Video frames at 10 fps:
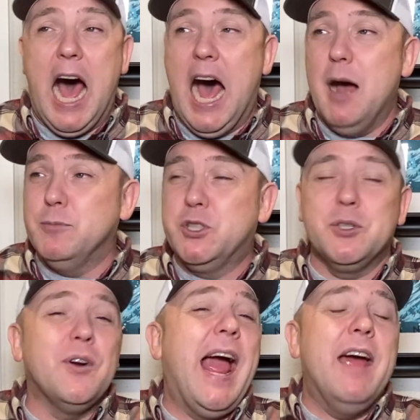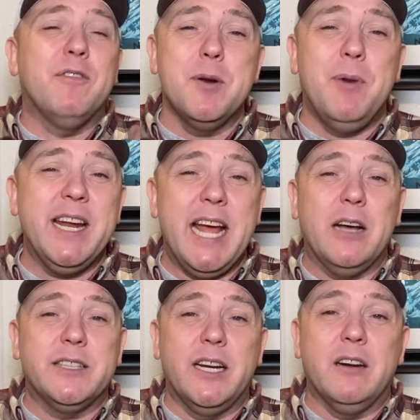I'm sure everybody
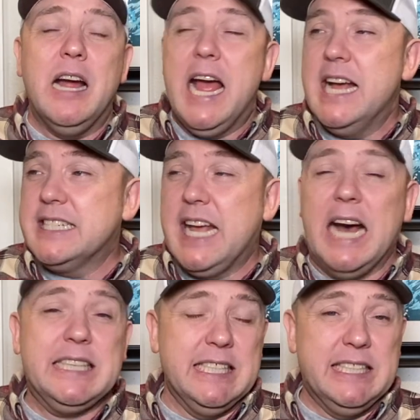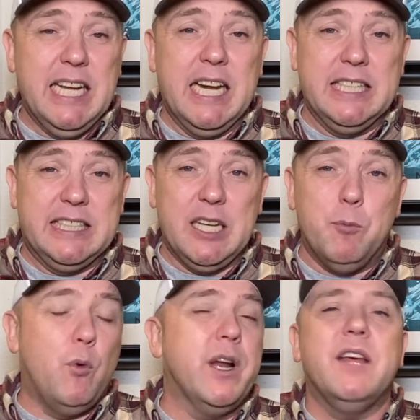out there has got this done at some
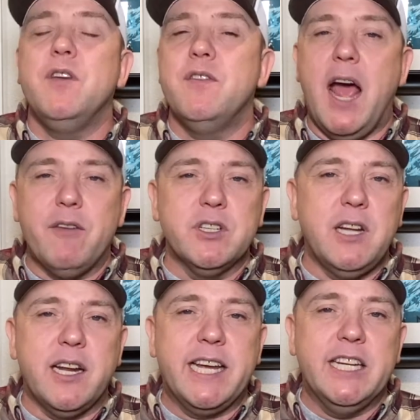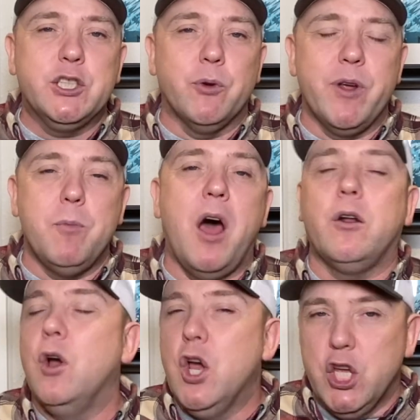point. If you've ever done a kitchen
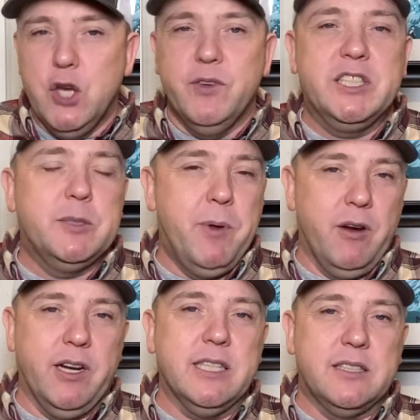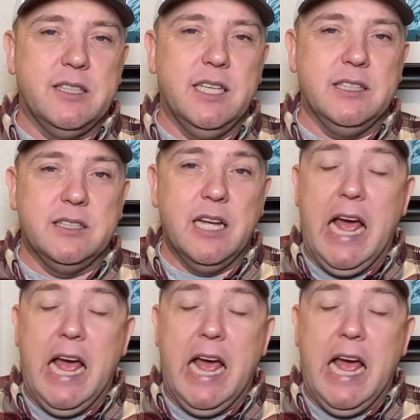remodel, you've experienced this.